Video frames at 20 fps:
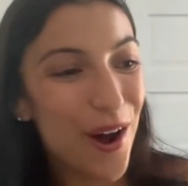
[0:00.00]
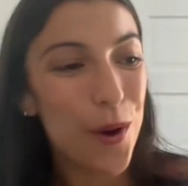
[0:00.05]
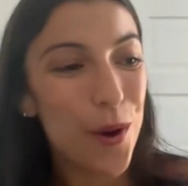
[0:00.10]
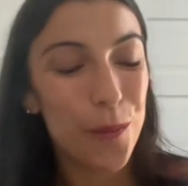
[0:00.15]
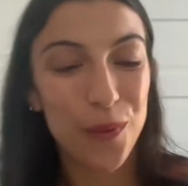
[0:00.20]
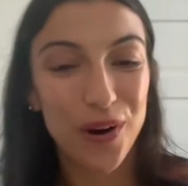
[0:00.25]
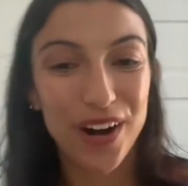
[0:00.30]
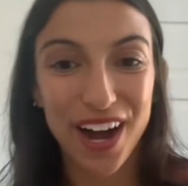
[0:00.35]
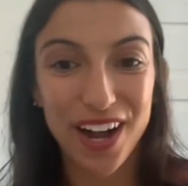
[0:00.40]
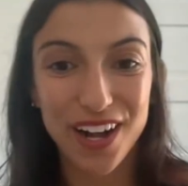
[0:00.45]

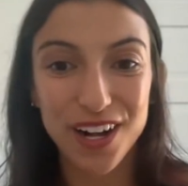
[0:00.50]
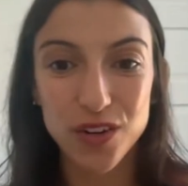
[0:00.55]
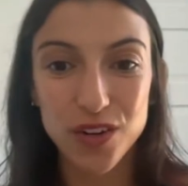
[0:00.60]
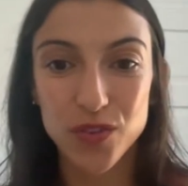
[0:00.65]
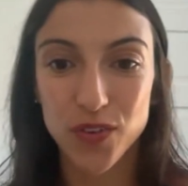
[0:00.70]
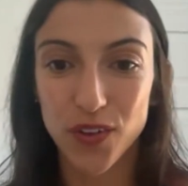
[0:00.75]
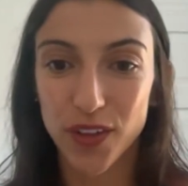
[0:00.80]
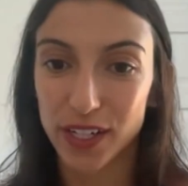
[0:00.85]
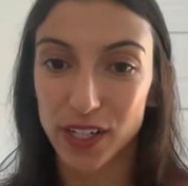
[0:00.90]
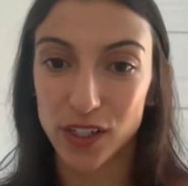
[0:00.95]
what kind of
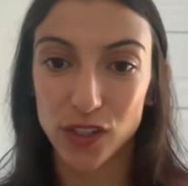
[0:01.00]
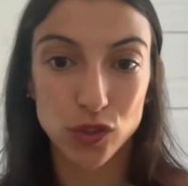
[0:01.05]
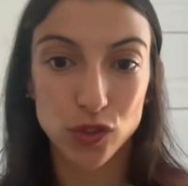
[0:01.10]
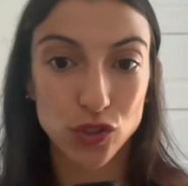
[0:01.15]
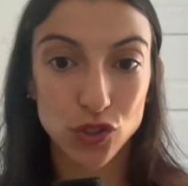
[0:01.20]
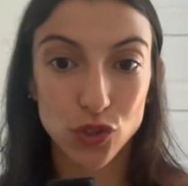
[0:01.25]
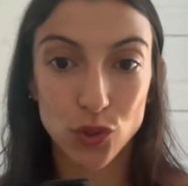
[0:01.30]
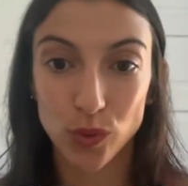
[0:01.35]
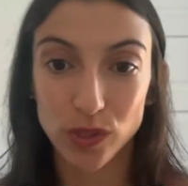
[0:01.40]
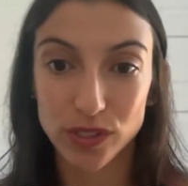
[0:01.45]
like
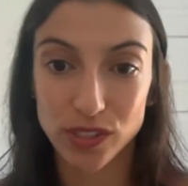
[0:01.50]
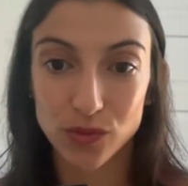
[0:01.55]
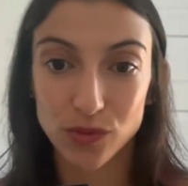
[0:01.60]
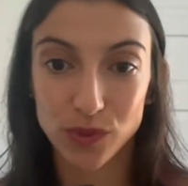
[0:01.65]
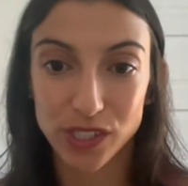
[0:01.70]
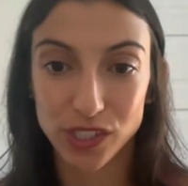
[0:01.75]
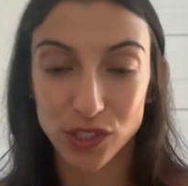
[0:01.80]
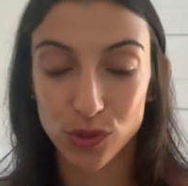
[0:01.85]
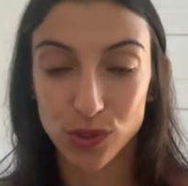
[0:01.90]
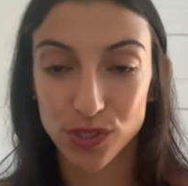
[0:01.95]
tools and
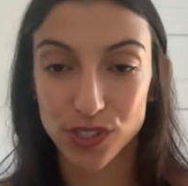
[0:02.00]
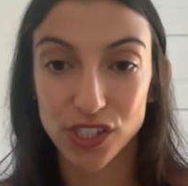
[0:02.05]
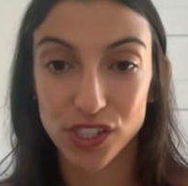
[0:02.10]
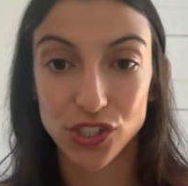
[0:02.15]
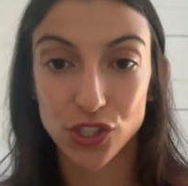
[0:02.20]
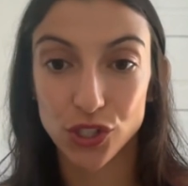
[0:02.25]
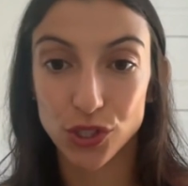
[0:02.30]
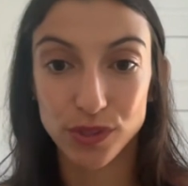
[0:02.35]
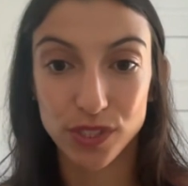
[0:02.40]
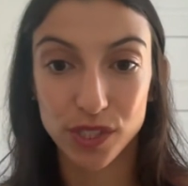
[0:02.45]
resources
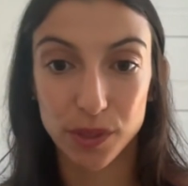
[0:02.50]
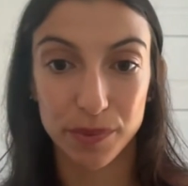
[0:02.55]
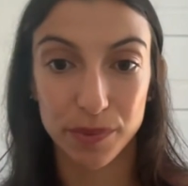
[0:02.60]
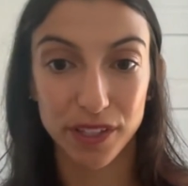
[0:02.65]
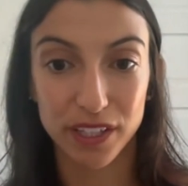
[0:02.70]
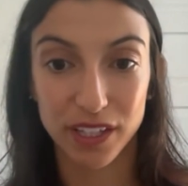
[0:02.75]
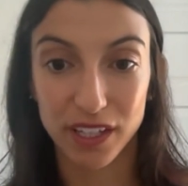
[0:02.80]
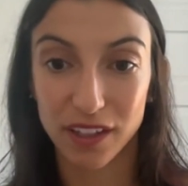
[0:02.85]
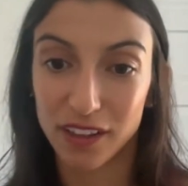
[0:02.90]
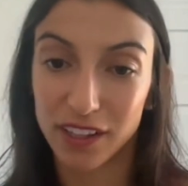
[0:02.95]
do you
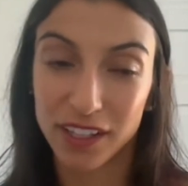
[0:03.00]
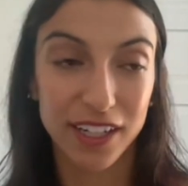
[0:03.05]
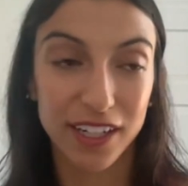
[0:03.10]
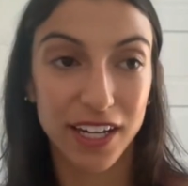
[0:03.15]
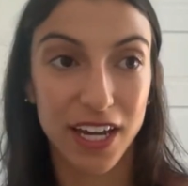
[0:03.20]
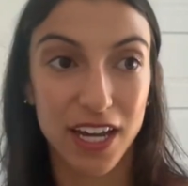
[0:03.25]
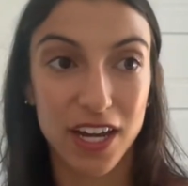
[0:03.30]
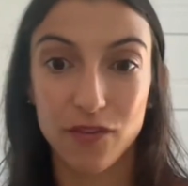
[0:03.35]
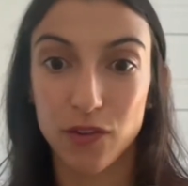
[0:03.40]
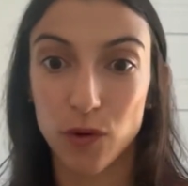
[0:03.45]
typically
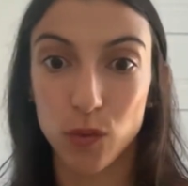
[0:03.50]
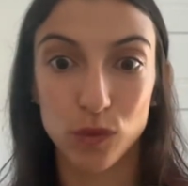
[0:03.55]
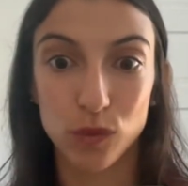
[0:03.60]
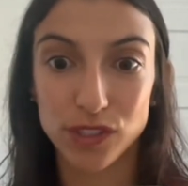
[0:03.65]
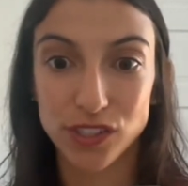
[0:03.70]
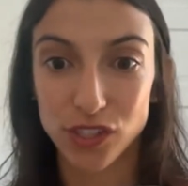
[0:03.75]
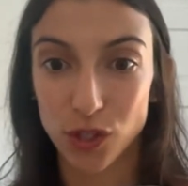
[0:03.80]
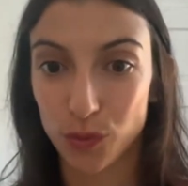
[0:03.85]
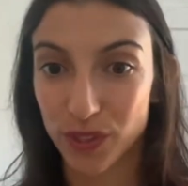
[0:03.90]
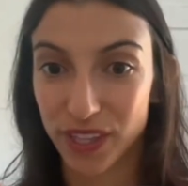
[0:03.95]
give? And we'll
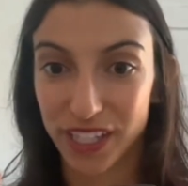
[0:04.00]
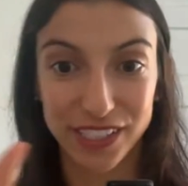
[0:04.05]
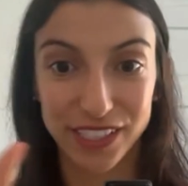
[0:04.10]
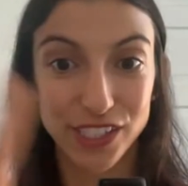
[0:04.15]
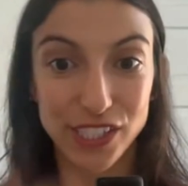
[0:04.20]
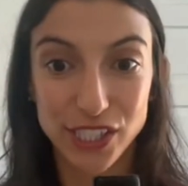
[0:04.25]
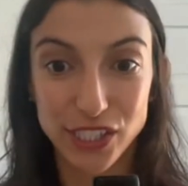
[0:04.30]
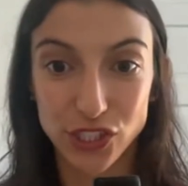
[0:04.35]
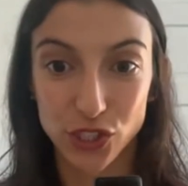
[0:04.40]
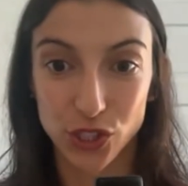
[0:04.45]
start with like
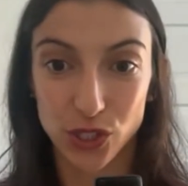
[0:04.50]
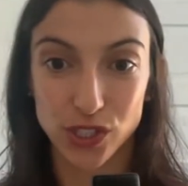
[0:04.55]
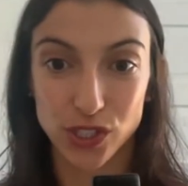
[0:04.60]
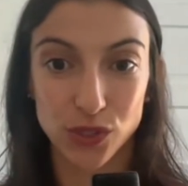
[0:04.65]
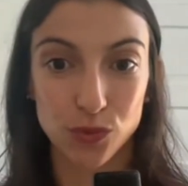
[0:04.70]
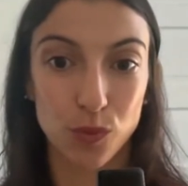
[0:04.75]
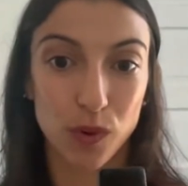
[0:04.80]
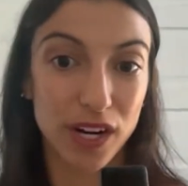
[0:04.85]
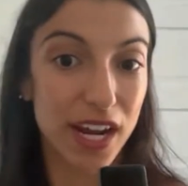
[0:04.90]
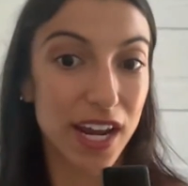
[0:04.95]
teachers.
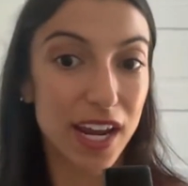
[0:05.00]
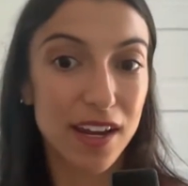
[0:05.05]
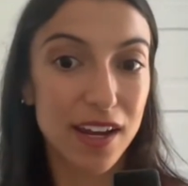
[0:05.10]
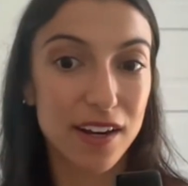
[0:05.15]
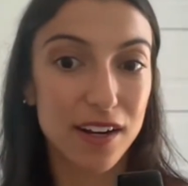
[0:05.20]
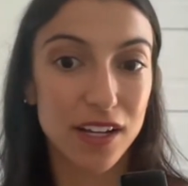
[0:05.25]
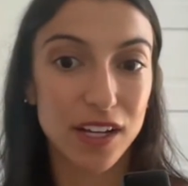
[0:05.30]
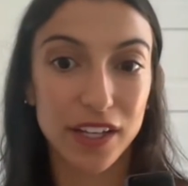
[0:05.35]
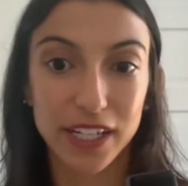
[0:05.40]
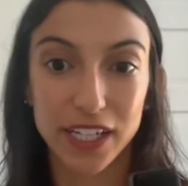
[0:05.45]
What
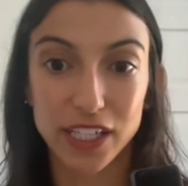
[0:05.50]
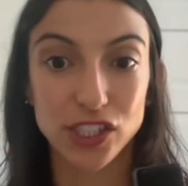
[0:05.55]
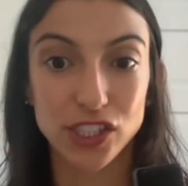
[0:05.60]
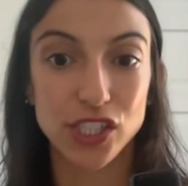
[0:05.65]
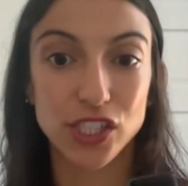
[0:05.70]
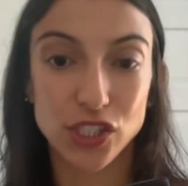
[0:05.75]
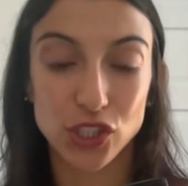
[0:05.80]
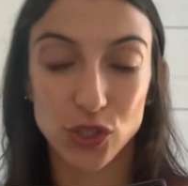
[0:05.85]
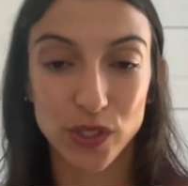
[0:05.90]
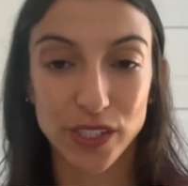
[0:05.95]
can like a
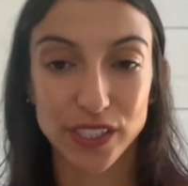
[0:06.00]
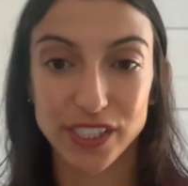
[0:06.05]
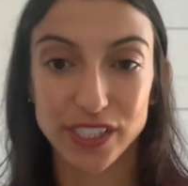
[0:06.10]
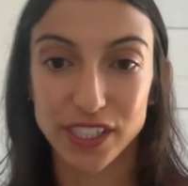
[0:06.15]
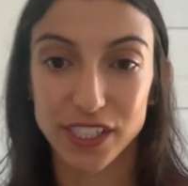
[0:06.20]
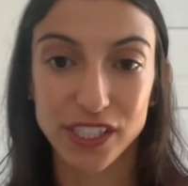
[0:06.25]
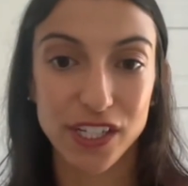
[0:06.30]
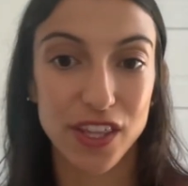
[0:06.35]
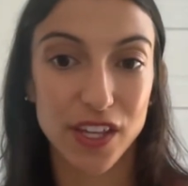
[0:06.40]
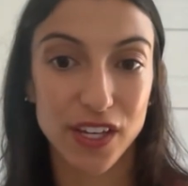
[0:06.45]
teacher
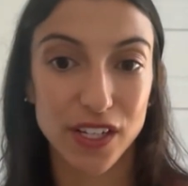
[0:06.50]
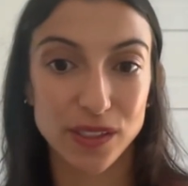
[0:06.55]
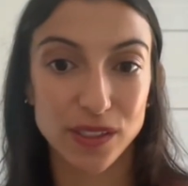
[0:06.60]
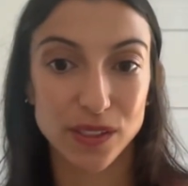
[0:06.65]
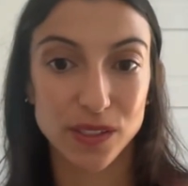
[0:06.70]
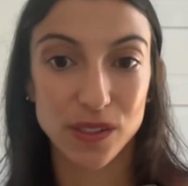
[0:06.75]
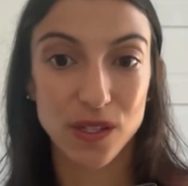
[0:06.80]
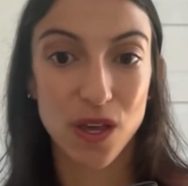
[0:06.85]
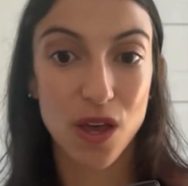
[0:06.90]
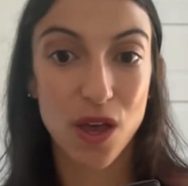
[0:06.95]
listening to
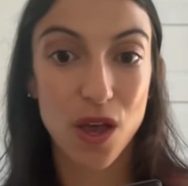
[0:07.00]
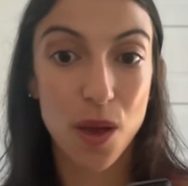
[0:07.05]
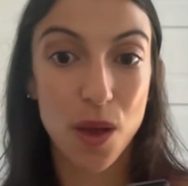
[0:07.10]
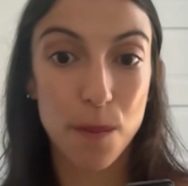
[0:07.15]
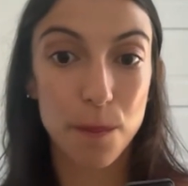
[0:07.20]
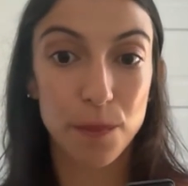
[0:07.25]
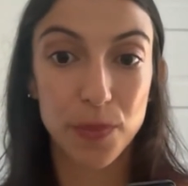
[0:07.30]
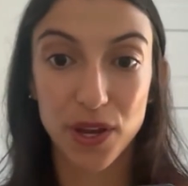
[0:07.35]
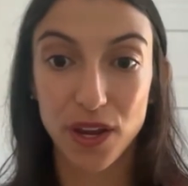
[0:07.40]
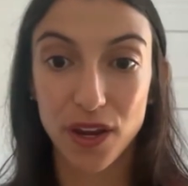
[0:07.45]
this
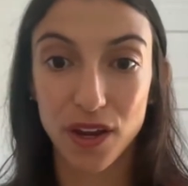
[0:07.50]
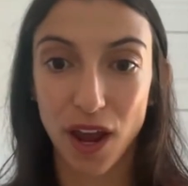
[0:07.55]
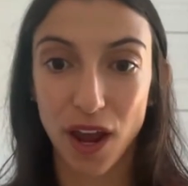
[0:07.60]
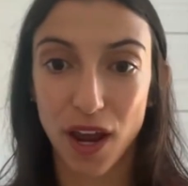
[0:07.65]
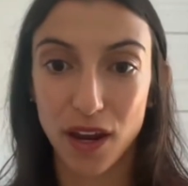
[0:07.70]
be